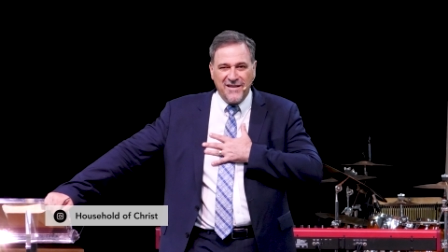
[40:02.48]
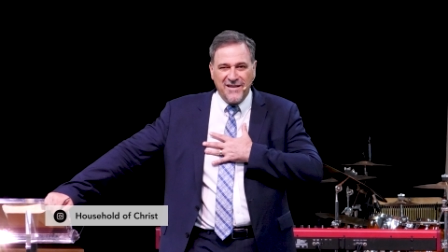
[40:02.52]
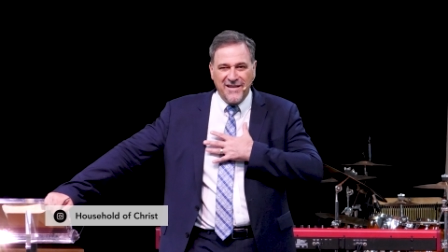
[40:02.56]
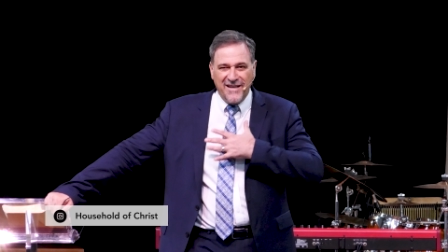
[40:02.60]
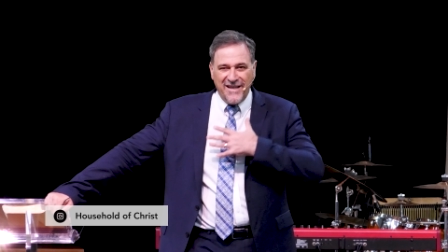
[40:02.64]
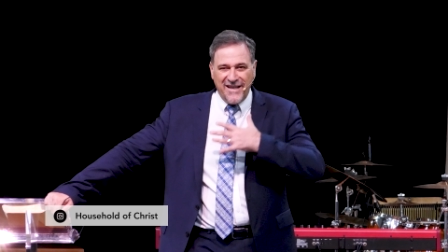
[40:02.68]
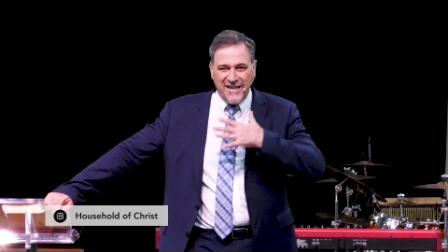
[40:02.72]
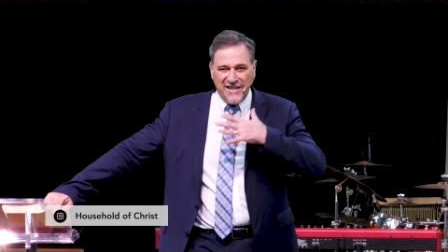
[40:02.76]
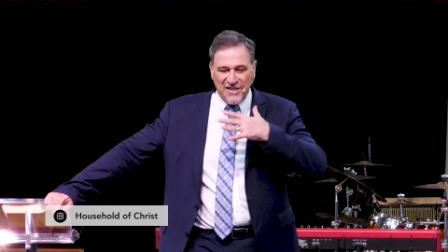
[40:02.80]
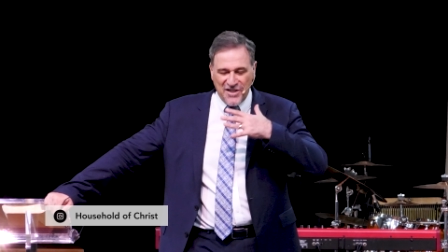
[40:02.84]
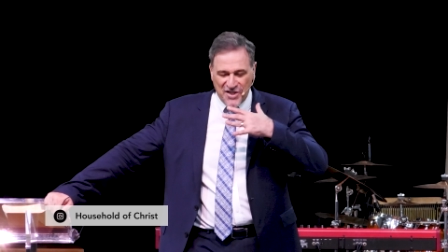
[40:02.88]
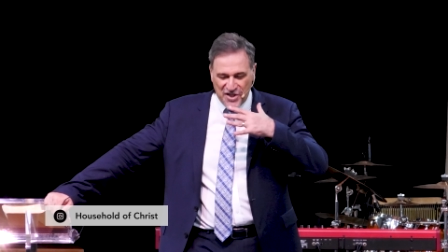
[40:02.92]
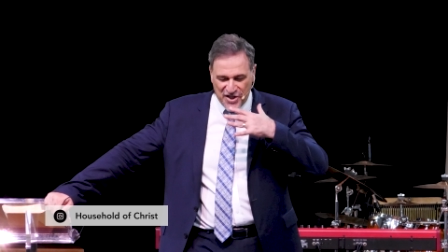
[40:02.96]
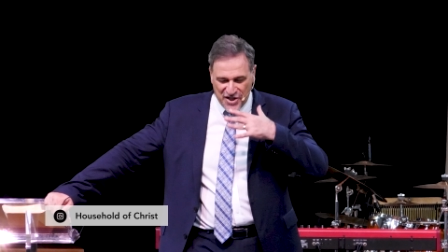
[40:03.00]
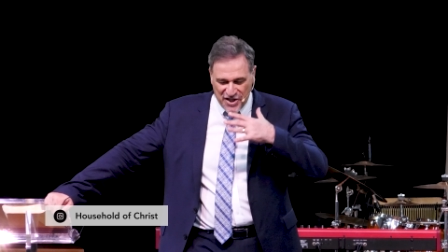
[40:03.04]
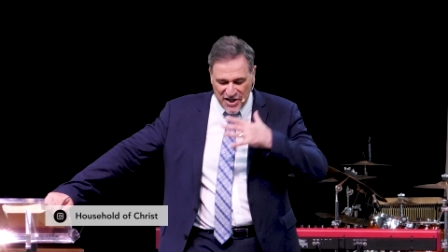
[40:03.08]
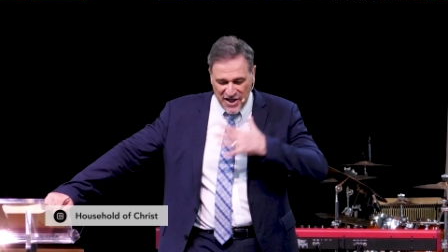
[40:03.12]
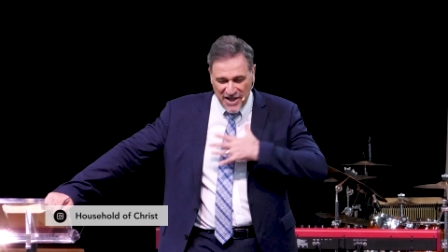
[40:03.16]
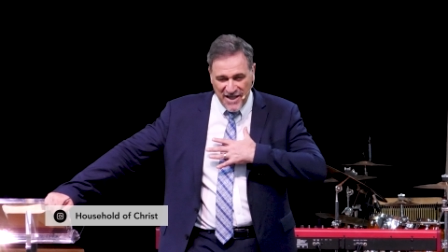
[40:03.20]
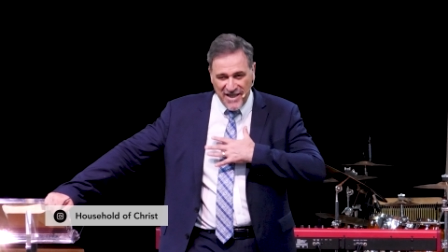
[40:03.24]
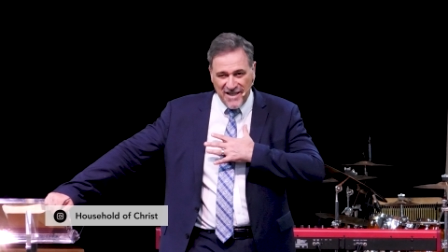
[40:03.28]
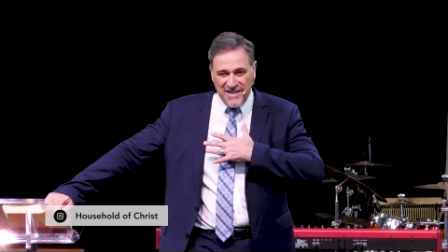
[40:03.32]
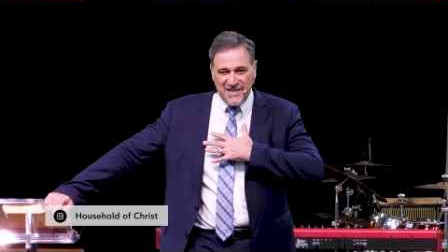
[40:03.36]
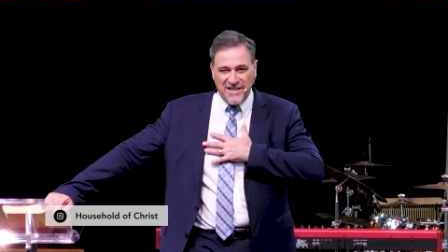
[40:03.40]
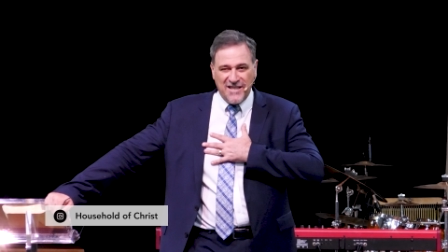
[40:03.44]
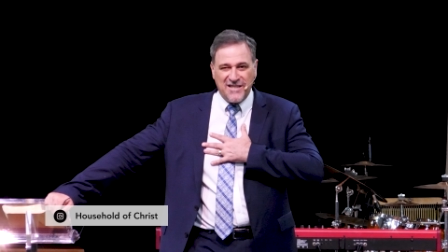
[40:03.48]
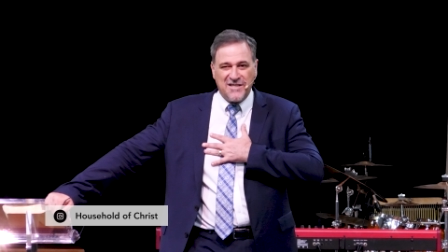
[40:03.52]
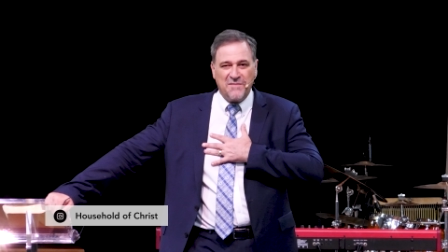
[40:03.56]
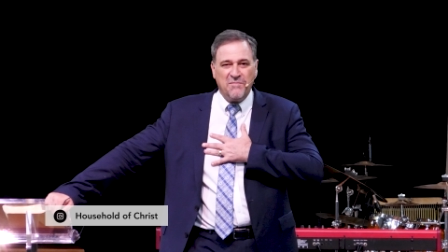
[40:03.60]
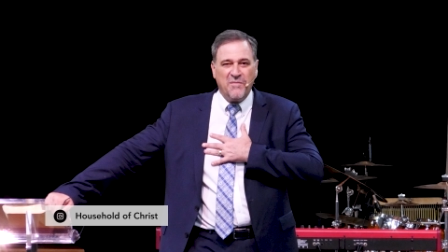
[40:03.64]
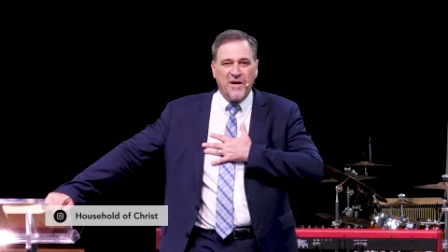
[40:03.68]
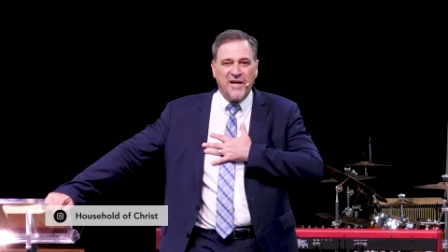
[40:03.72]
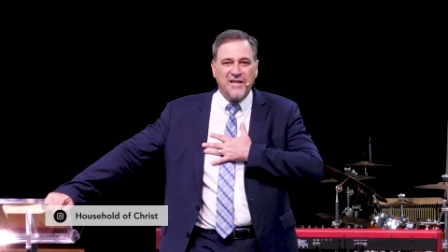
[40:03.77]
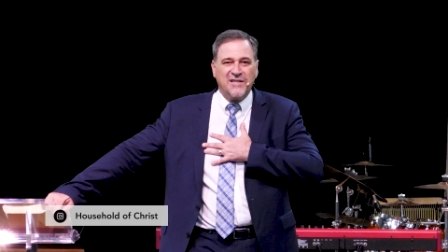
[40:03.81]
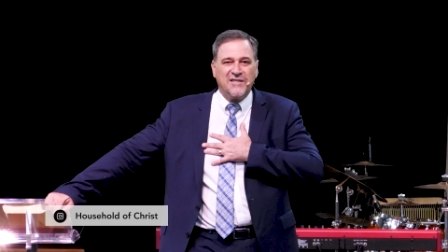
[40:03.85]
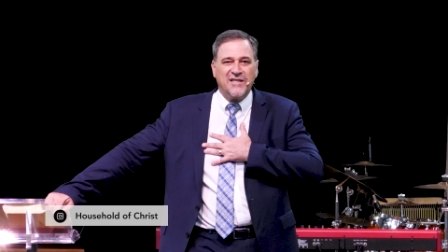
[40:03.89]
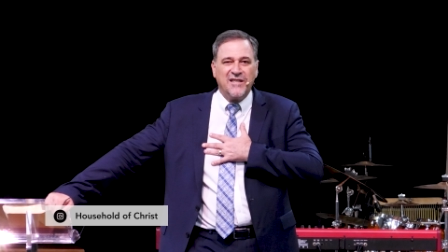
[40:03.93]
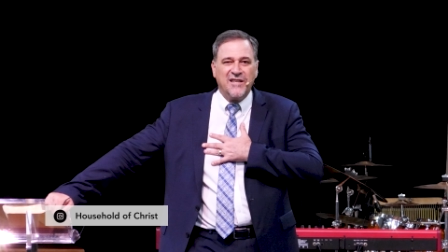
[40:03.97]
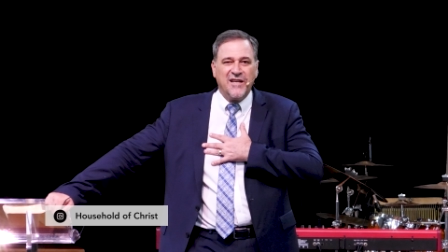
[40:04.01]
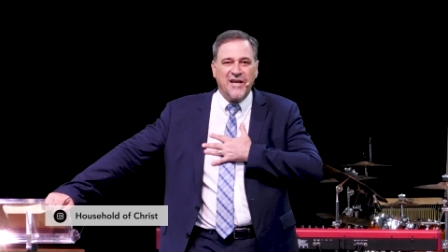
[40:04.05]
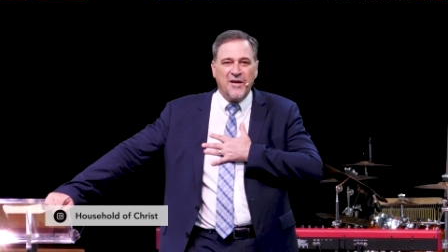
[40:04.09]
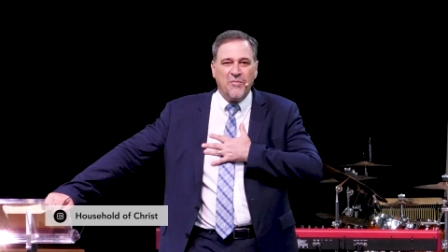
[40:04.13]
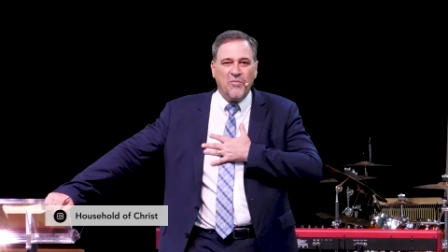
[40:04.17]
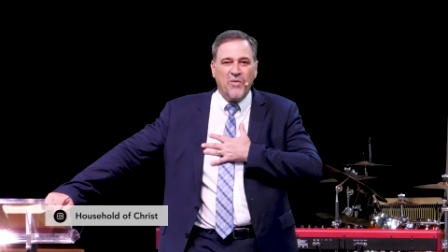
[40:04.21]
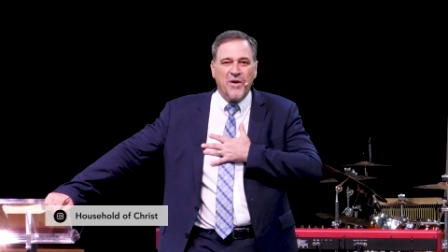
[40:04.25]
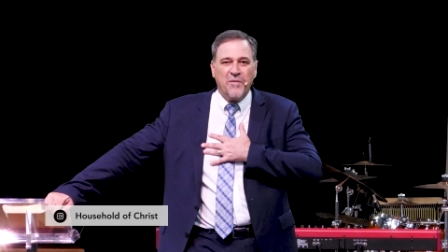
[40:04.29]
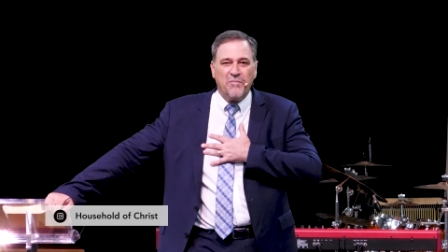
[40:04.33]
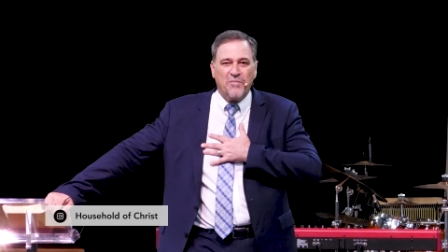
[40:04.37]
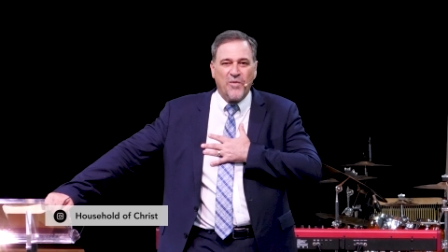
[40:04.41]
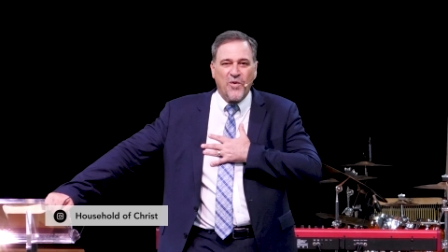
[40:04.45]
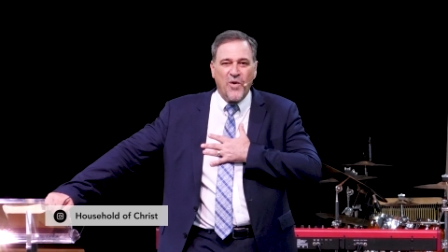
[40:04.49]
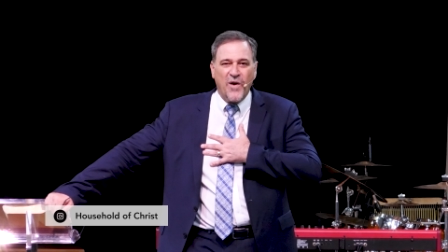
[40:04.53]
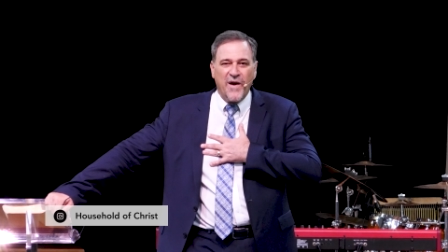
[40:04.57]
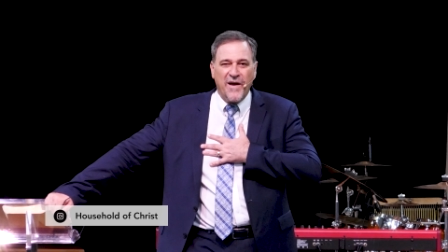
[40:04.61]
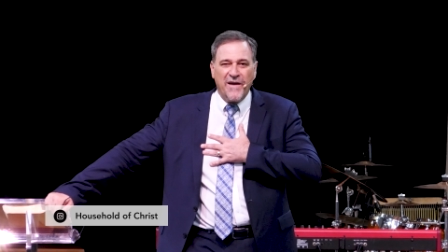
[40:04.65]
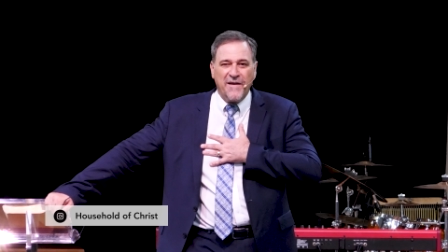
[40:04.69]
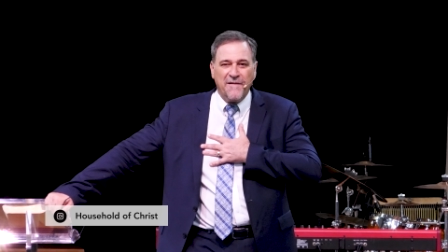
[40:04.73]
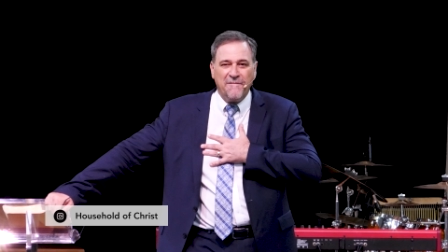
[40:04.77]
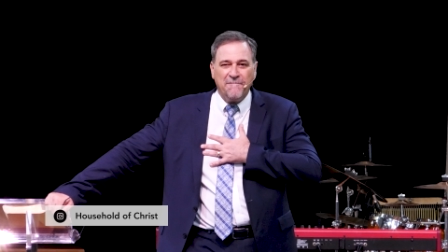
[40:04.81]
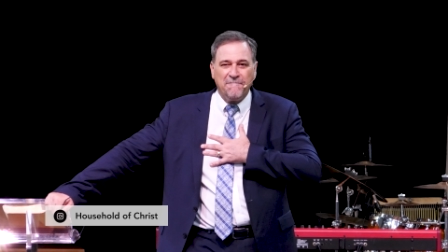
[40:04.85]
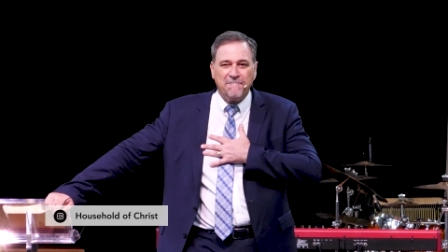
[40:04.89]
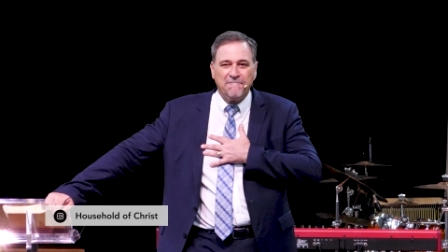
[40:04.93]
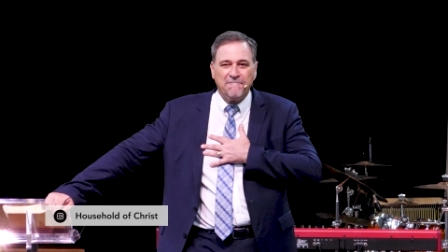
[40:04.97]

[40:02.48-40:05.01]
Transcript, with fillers: In Jesus' mighty name we pray.